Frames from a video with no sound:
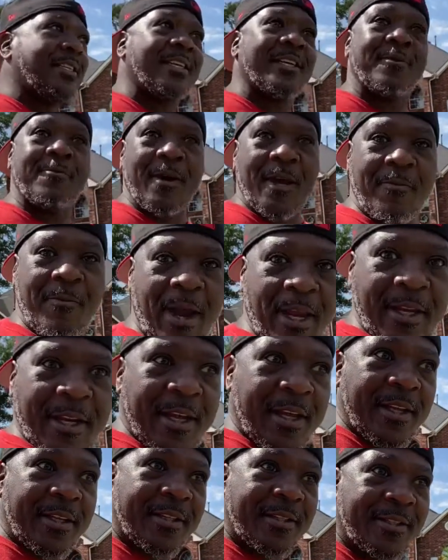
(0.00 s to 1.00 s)
get away right
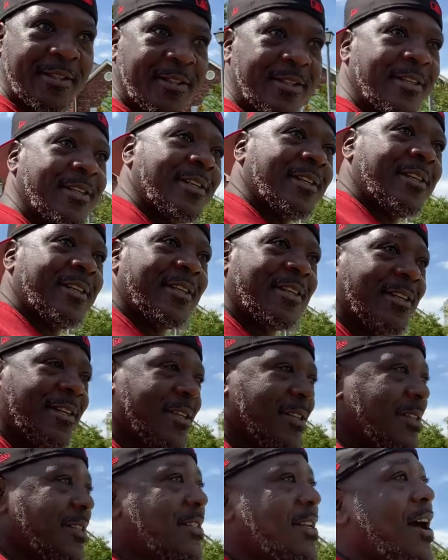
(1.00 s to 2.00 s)
now?
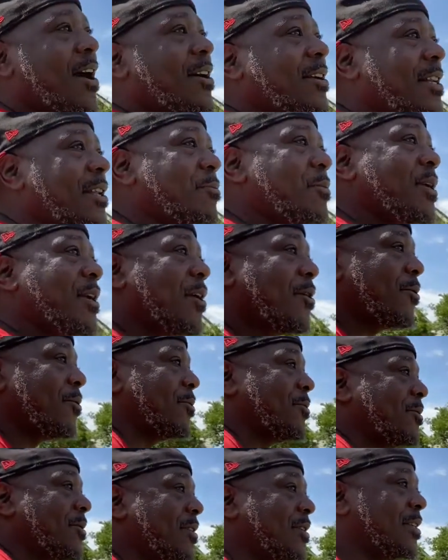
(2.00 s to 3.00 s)
Dog, let me go.
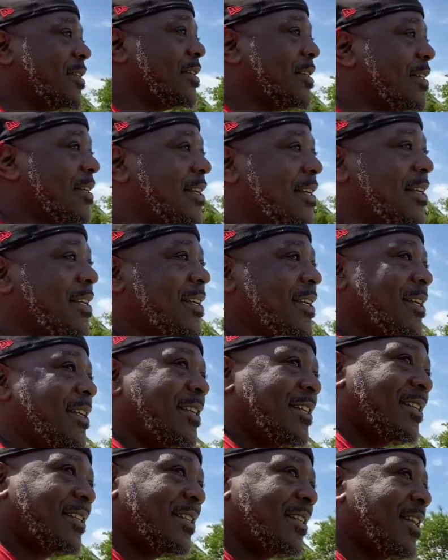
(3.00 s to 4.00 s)

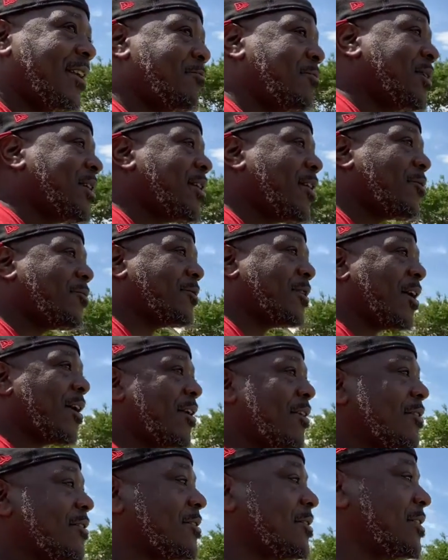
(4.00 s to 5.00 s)
Let me go,
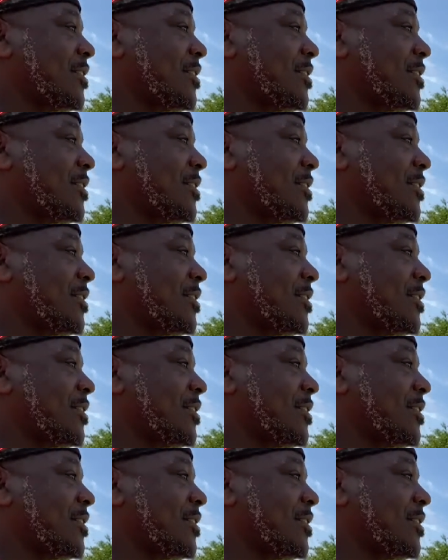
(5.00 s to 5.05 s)
dog.